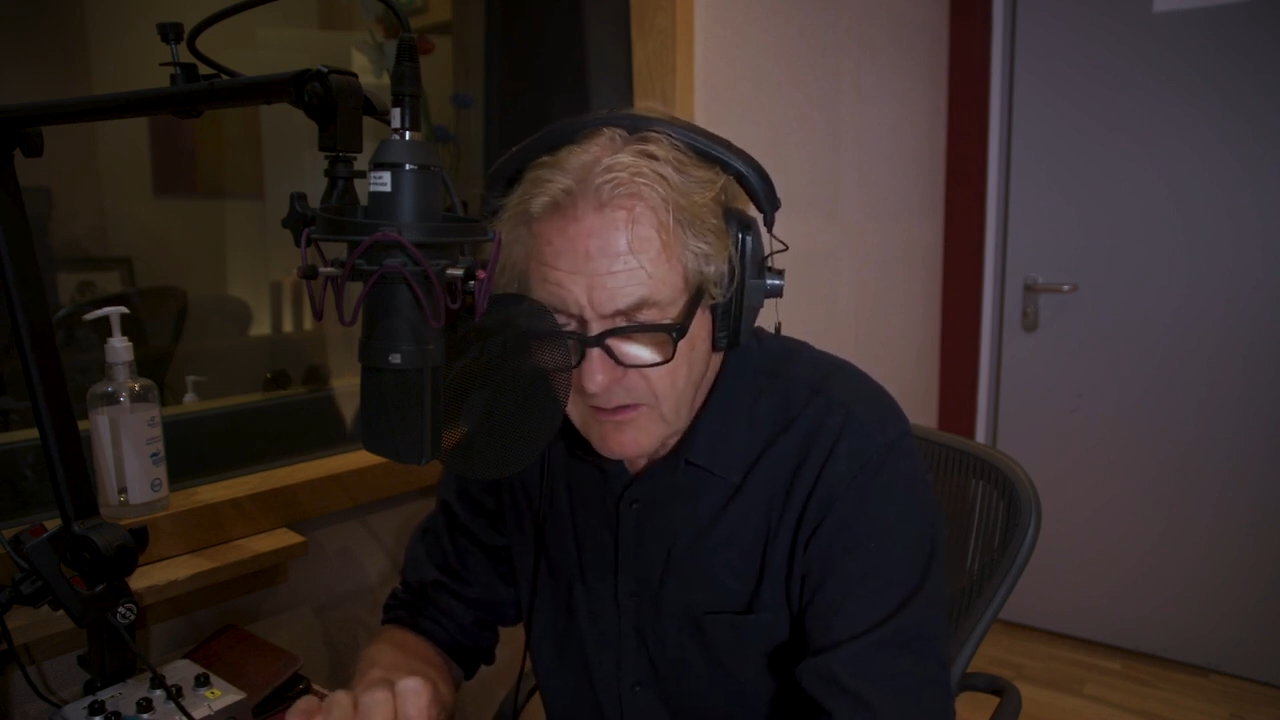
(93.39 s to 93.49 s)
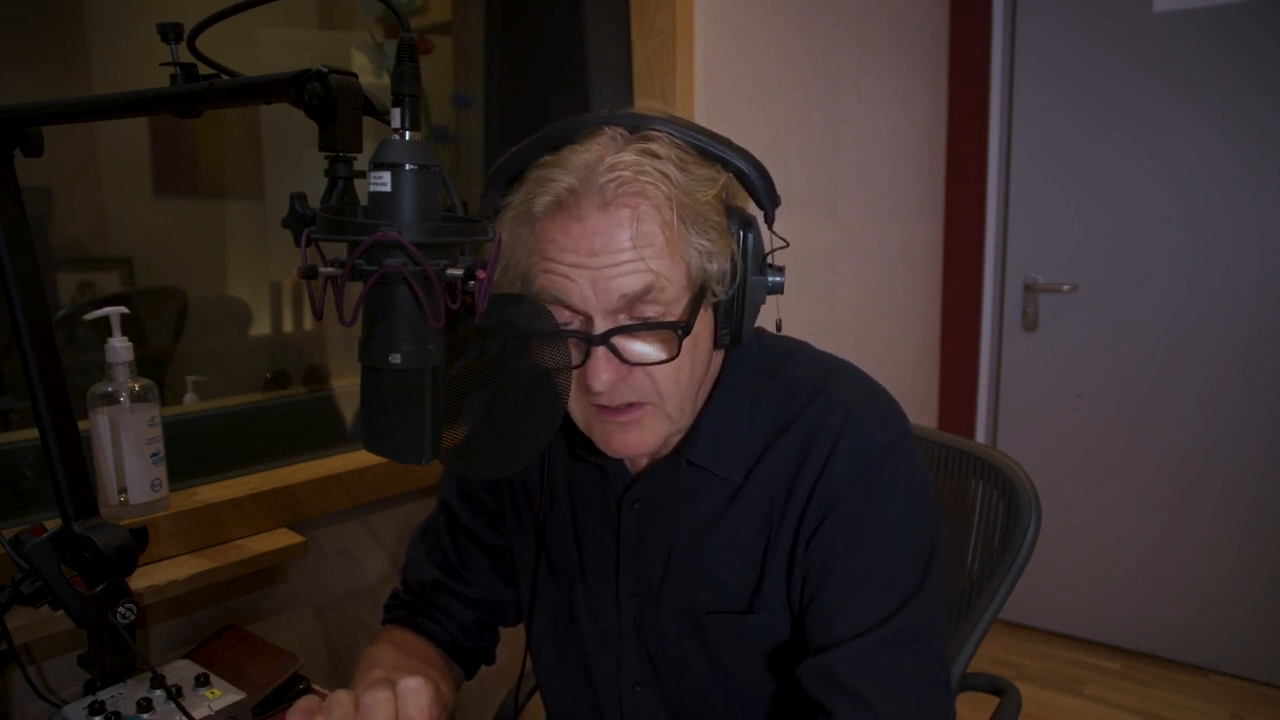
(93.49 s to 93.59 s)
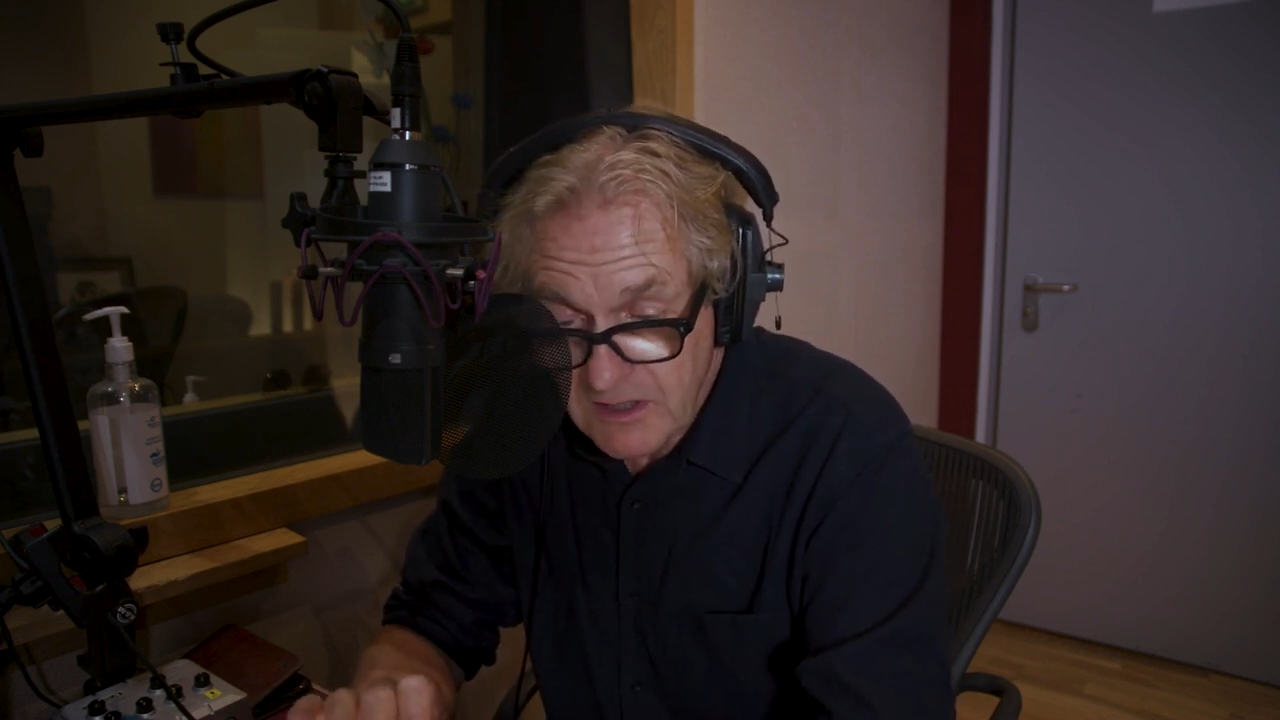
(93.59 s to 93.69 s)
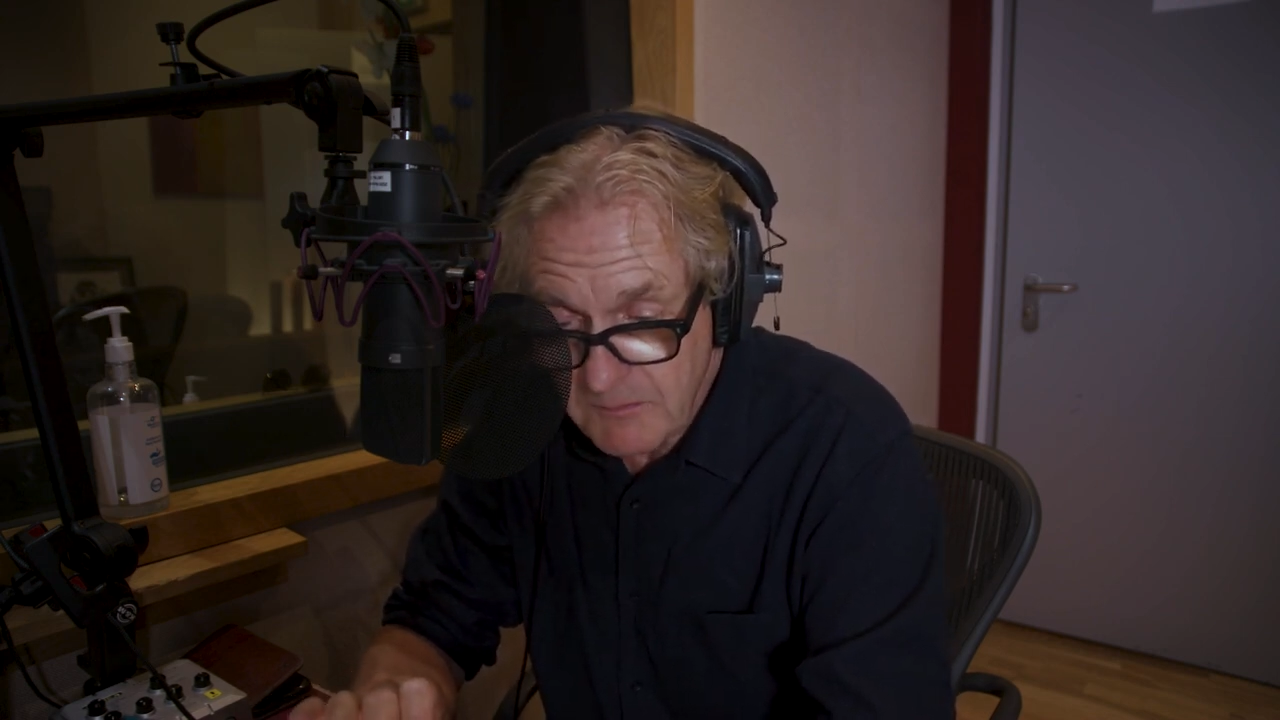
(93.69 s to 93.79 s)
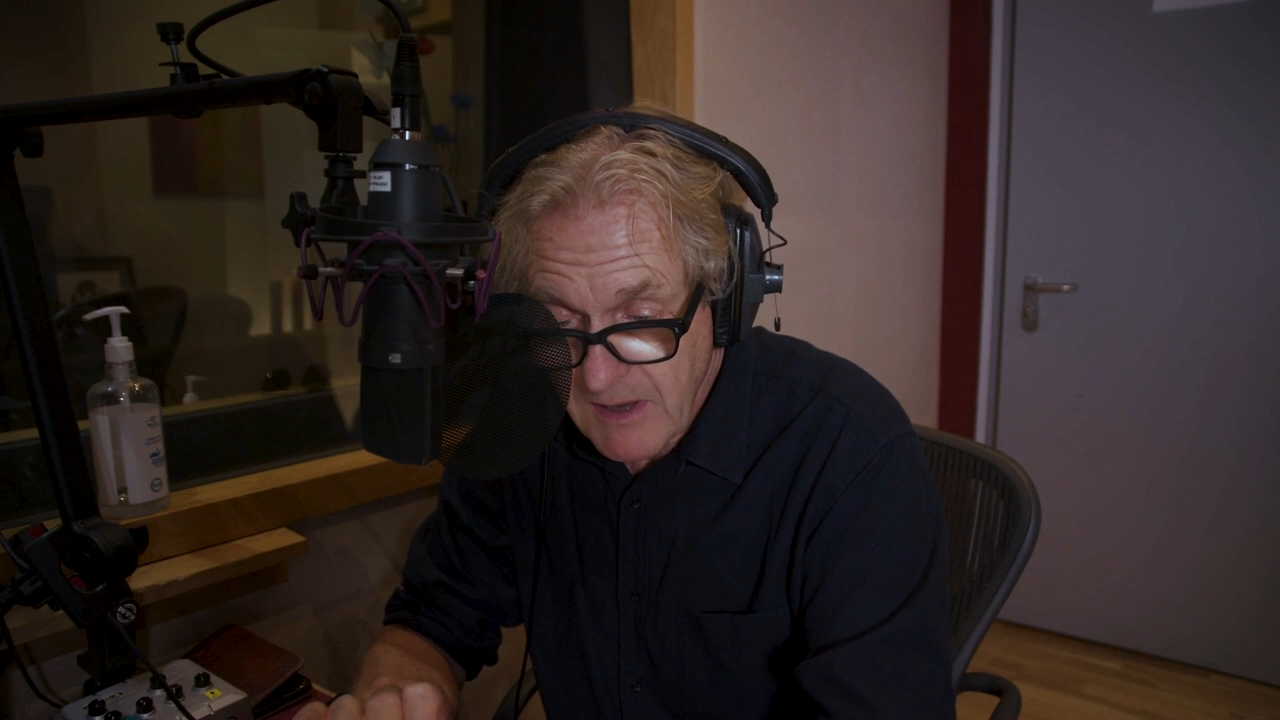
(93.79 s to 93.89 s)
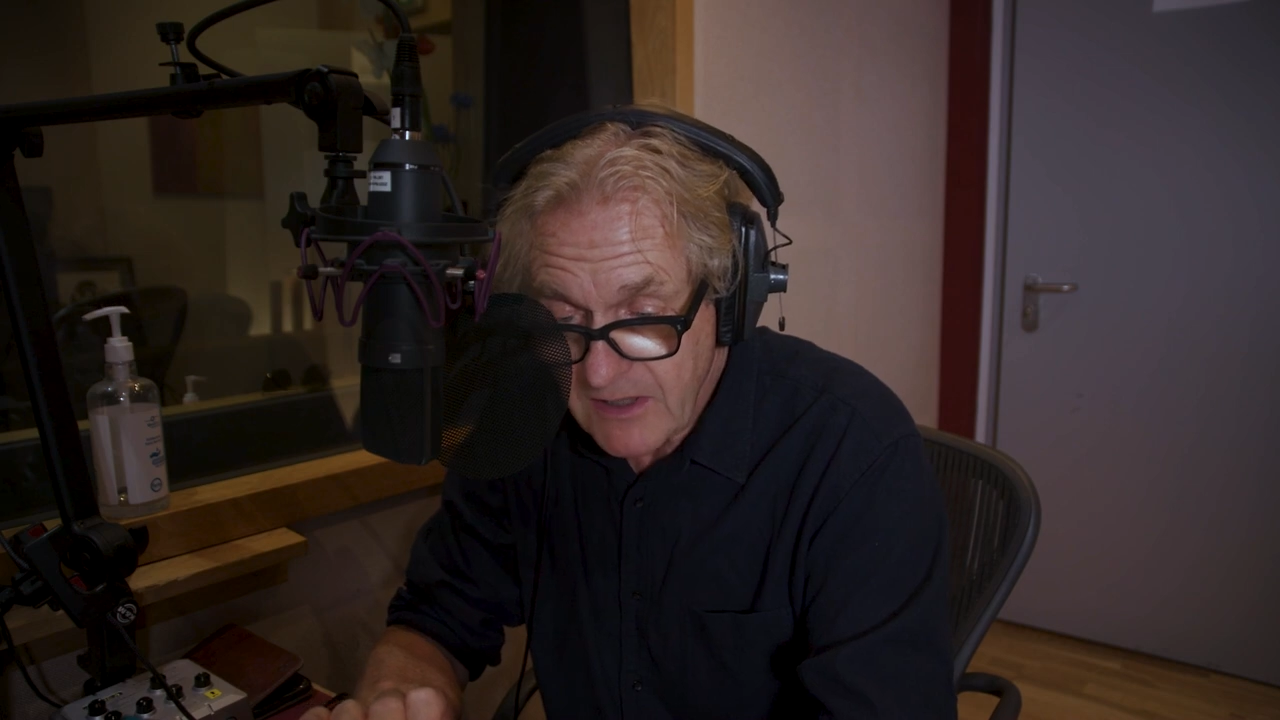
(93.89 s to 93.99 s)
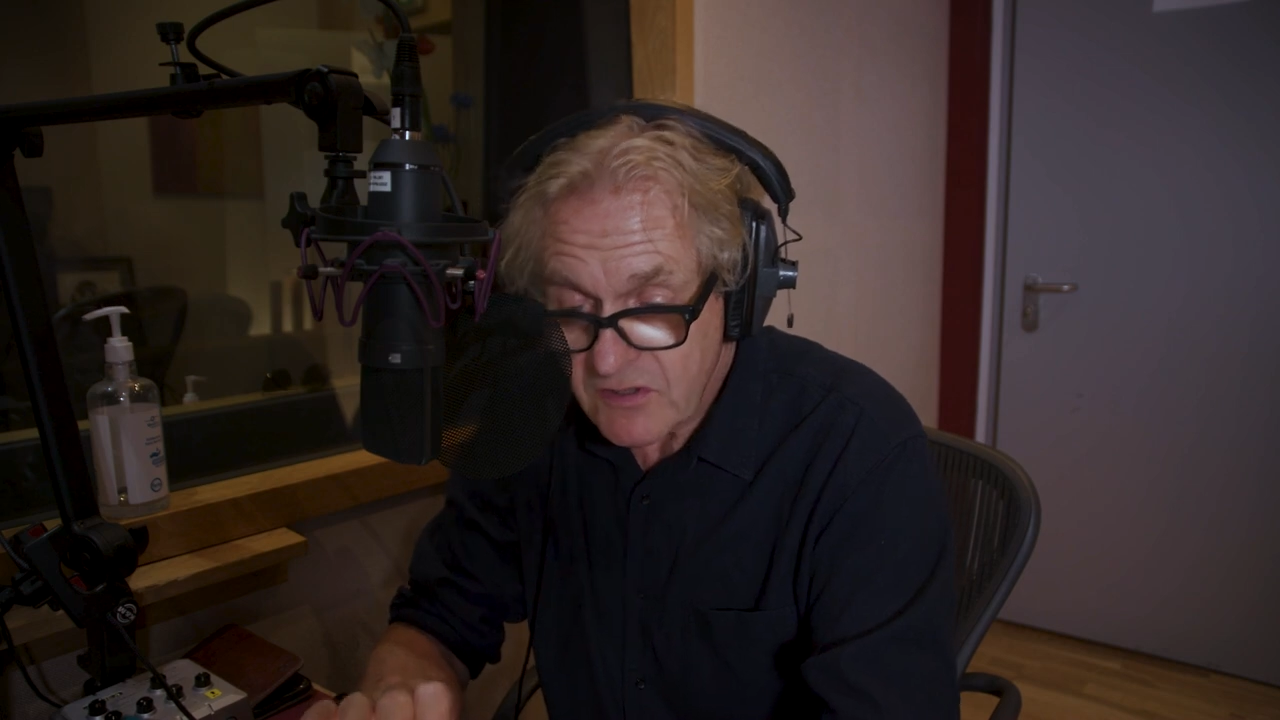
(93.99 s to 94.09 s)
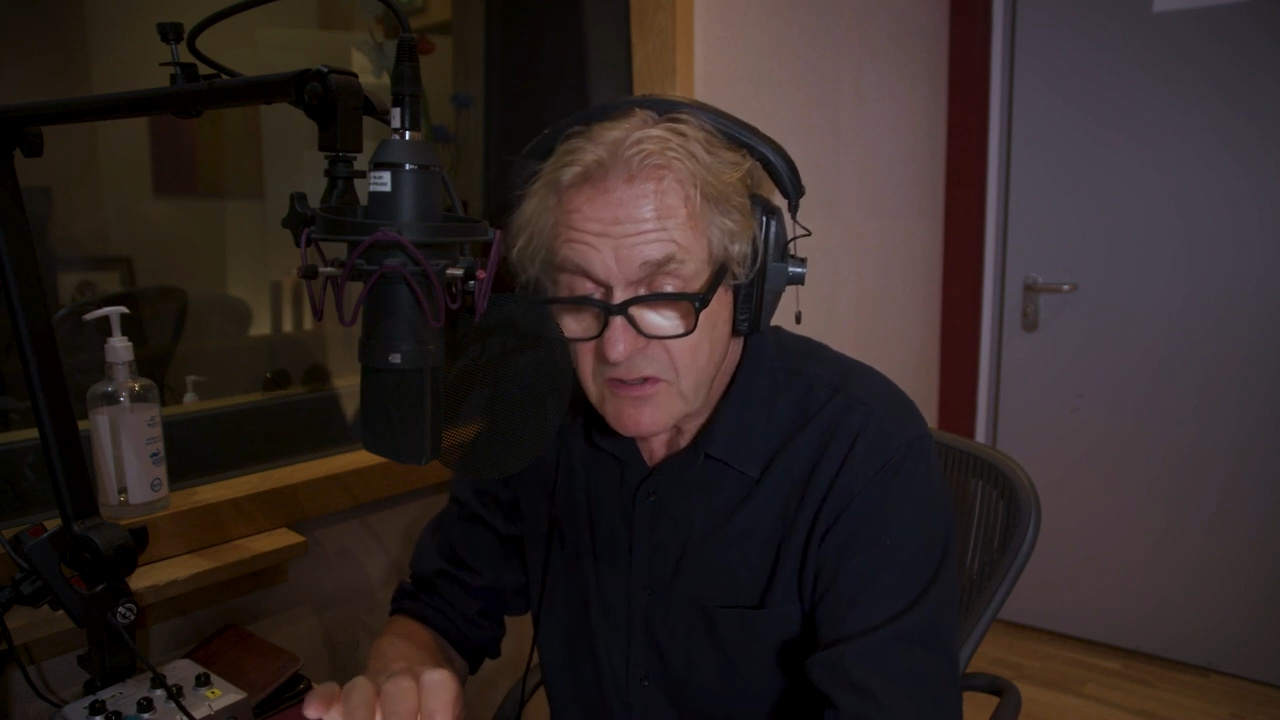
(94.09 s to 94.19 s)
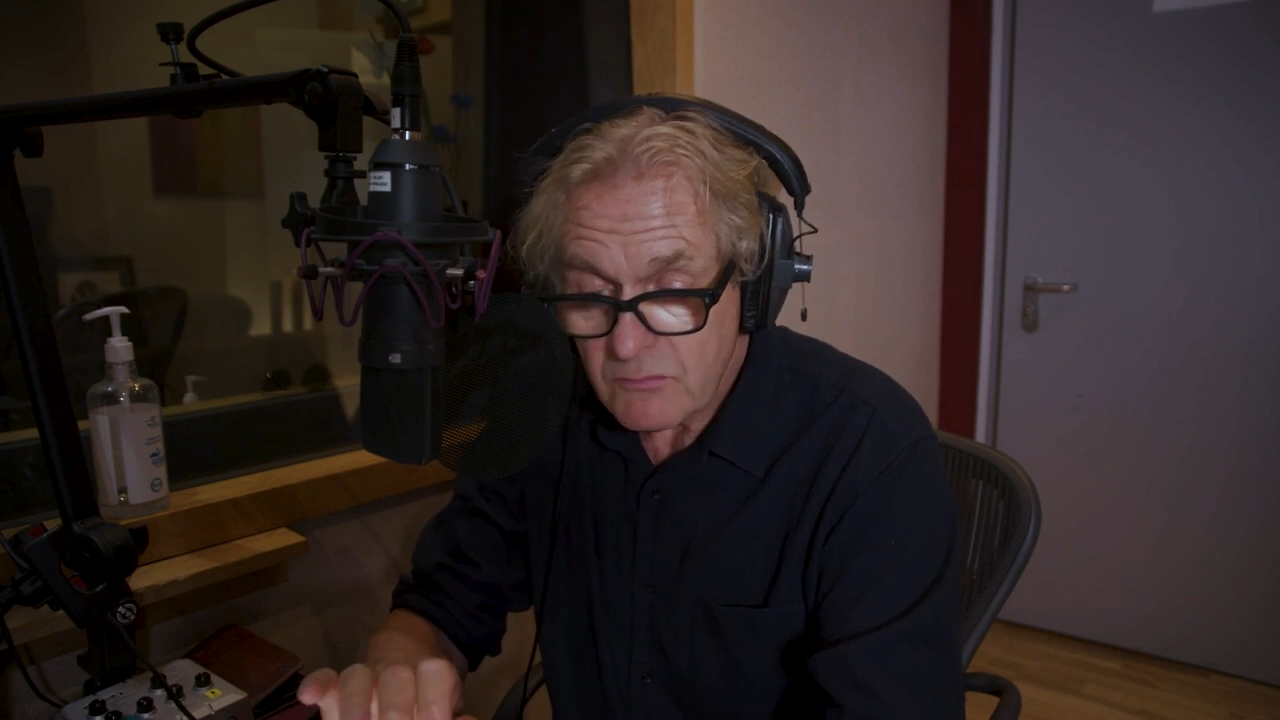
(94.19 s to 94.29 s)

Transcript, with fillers: that Gamache